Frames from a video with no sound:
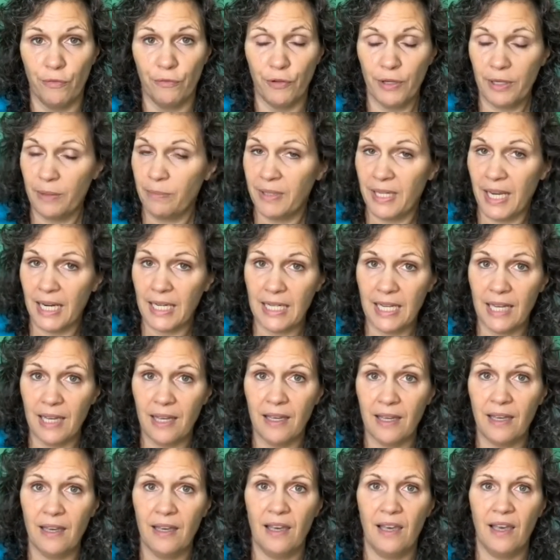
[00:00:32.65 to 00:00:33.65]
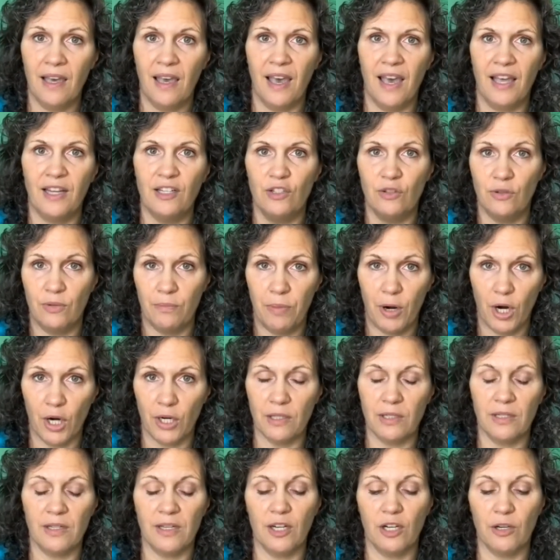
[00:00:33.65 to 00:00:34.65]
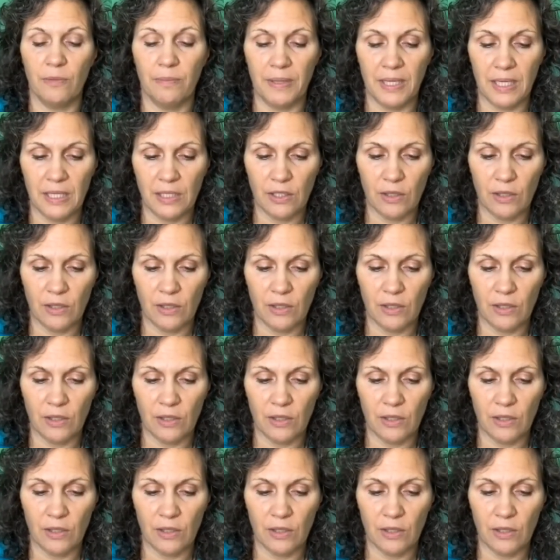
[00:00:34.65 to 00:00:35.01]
freedom technique and doing parts therapy.